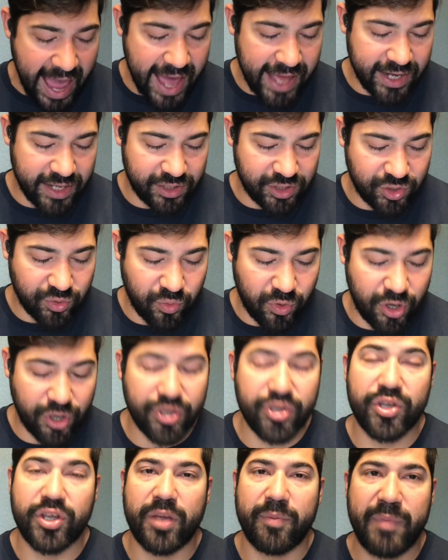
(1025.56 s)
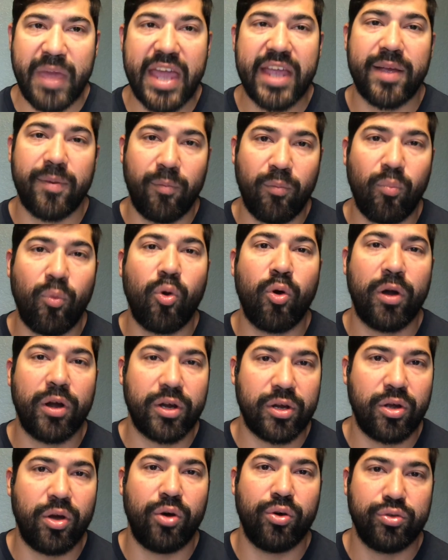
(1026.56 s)
add it to where you can make
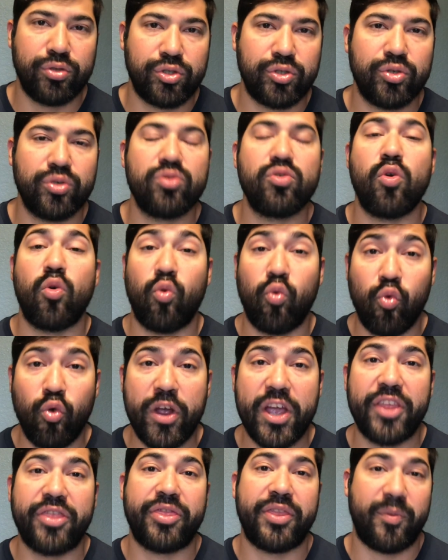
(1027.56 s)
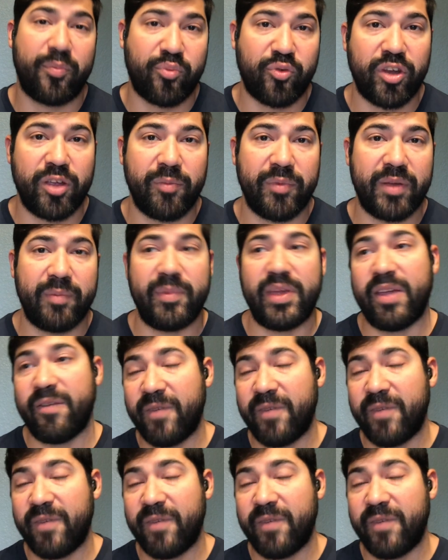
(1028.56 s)
more gold too with the premium.